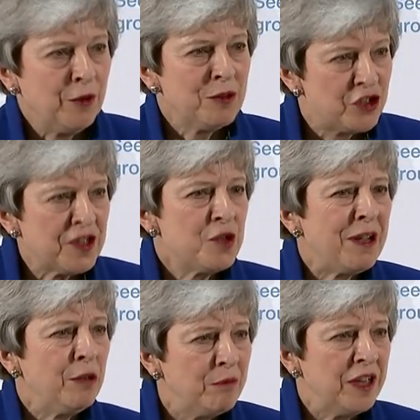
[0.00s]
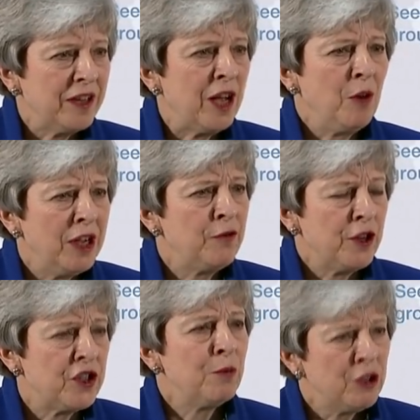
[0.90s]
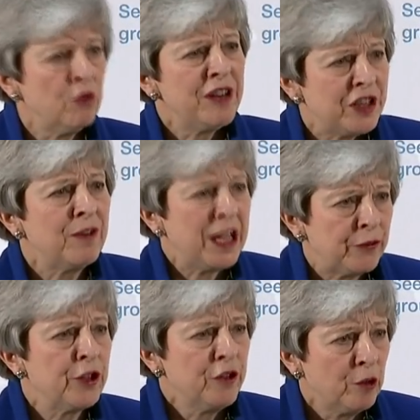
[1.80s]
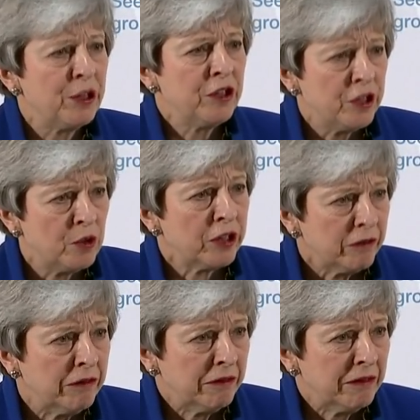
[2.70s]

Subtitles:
If it was just about me and how I voted, we'd already have left the European Union.